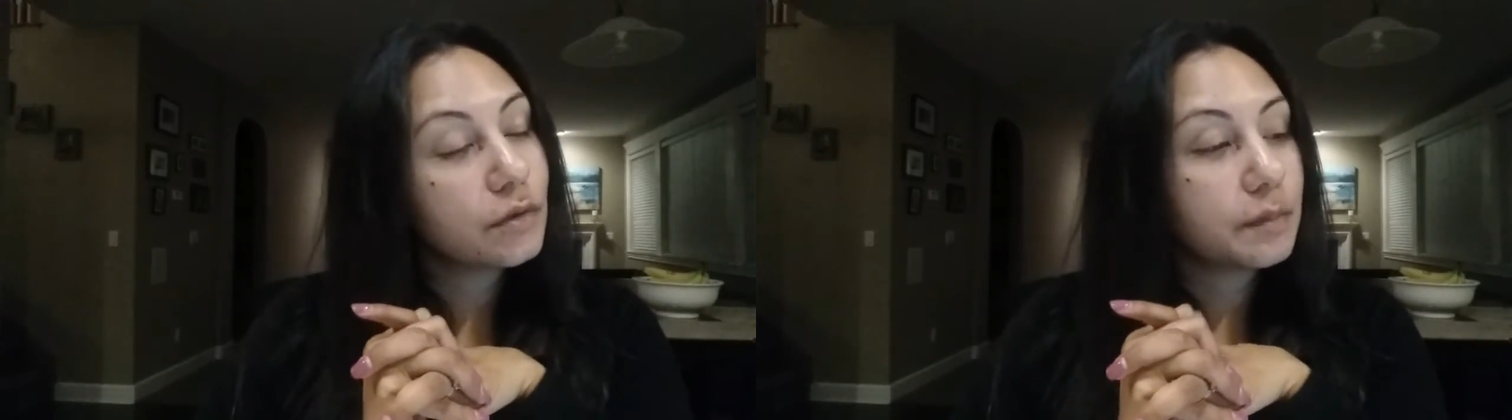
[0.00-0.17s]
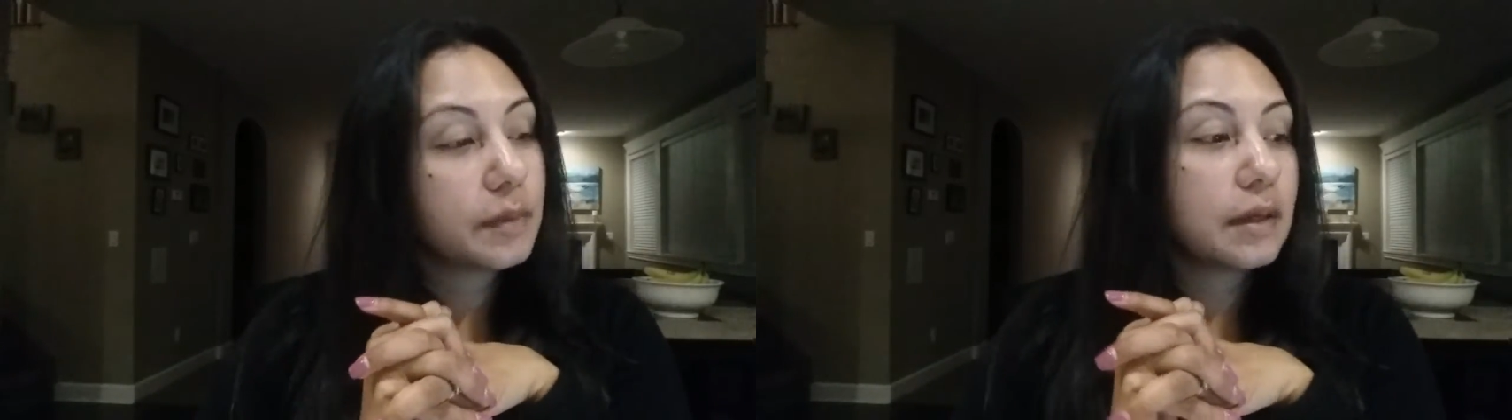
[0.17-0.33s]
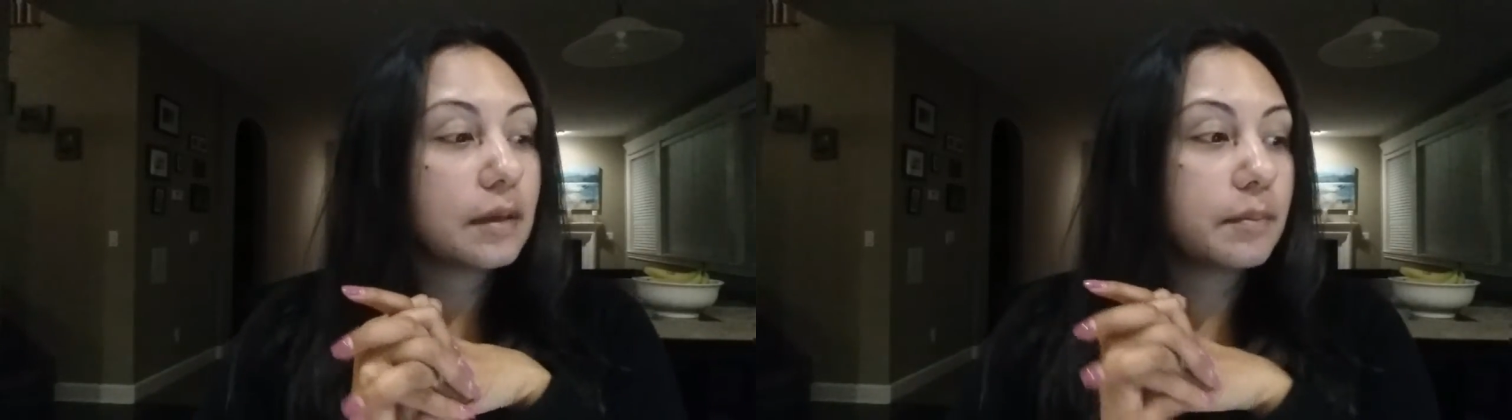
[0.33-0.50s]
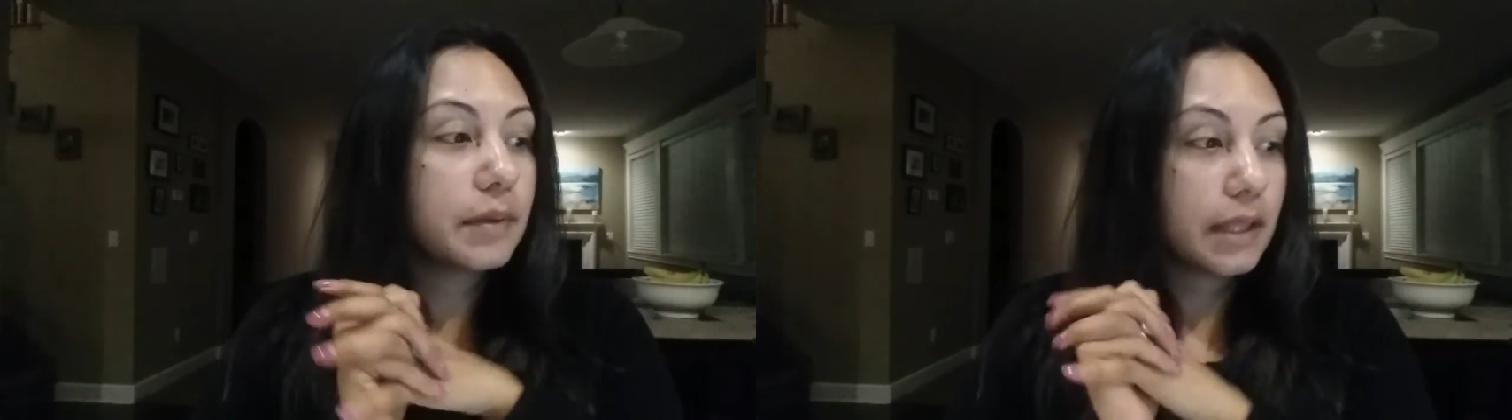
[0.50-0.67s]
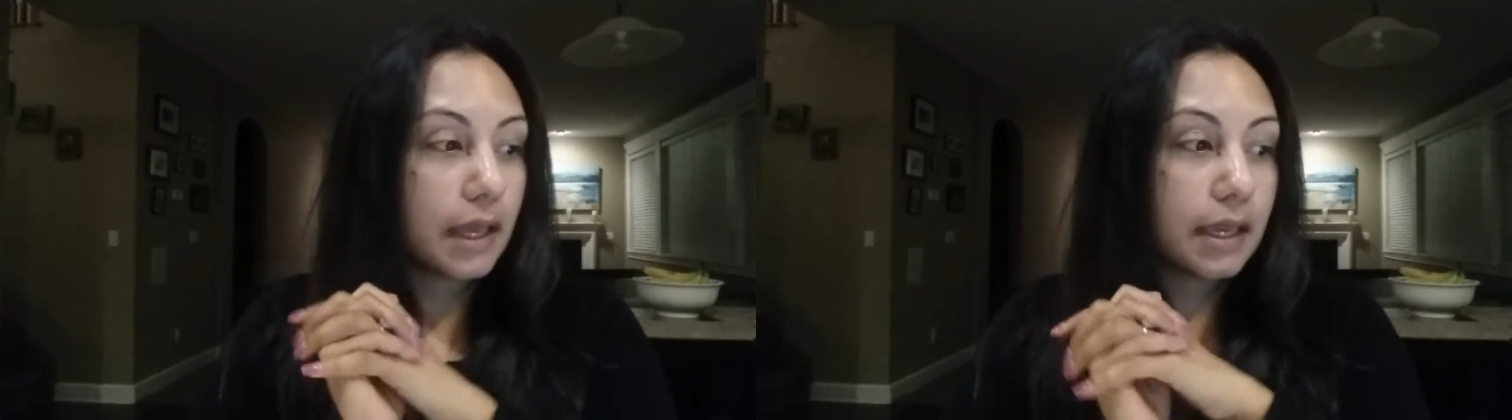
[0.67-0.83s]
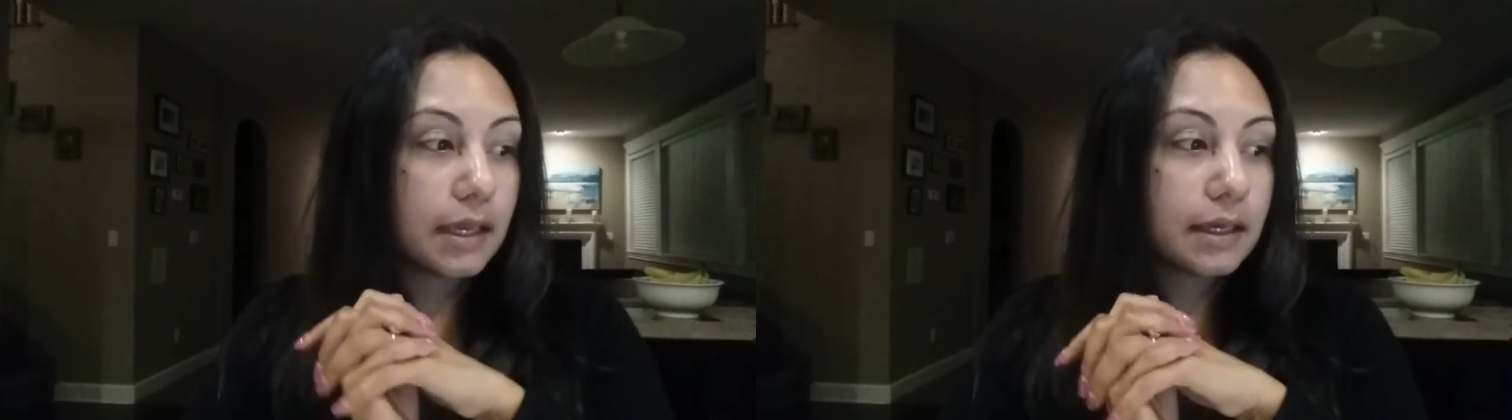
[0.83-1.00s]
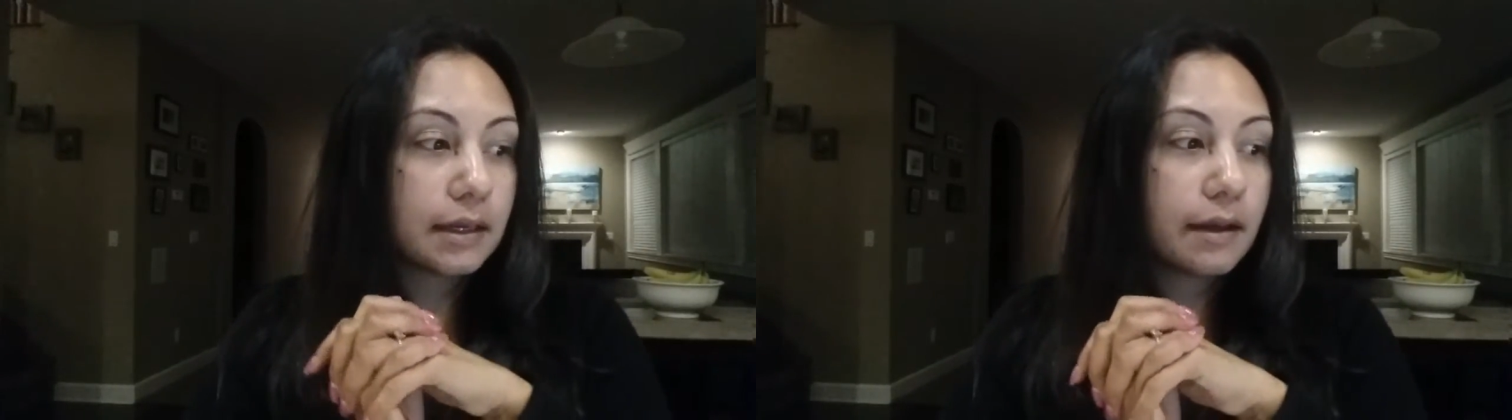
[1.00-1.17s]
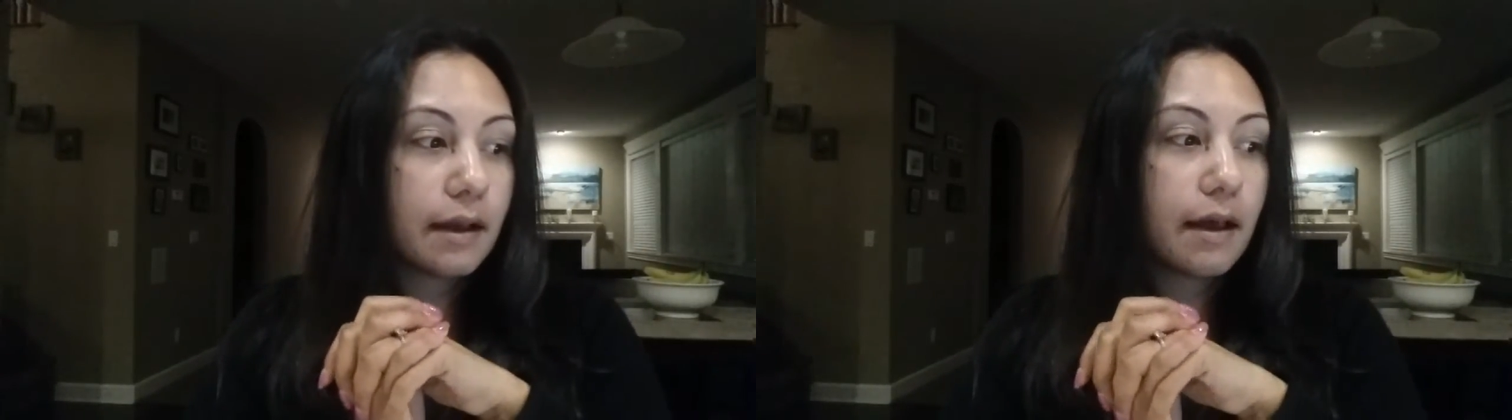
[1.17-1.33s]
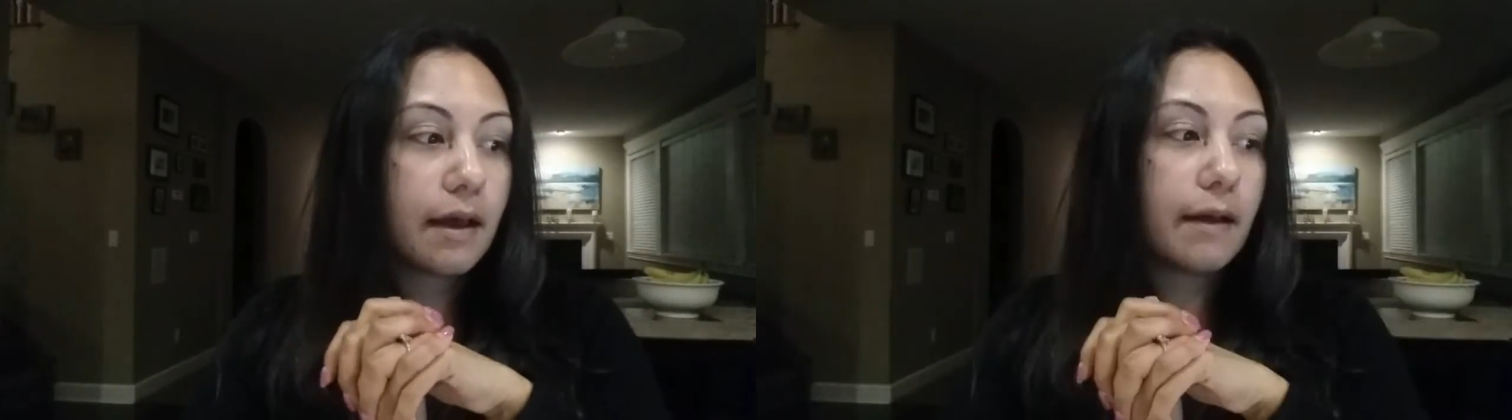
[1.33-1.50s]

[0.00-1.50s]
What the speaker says: would be playing,